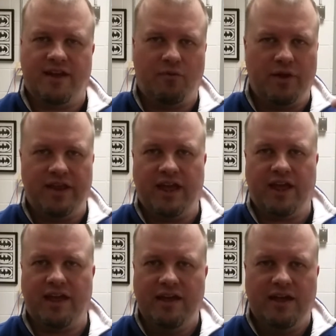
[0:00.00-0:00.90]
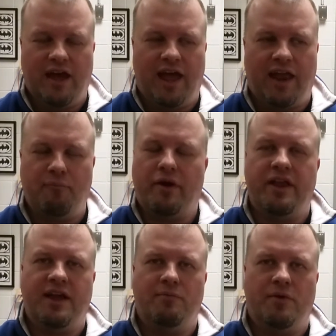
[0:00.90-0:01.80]
One day I had a
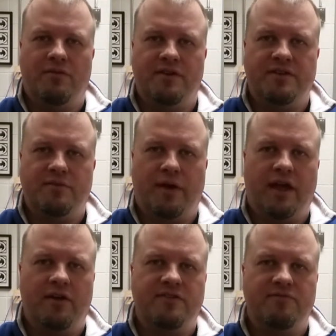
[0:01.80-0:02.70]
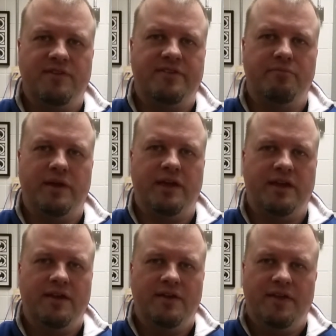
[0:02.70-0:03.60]
buddy come over to my house and visit me,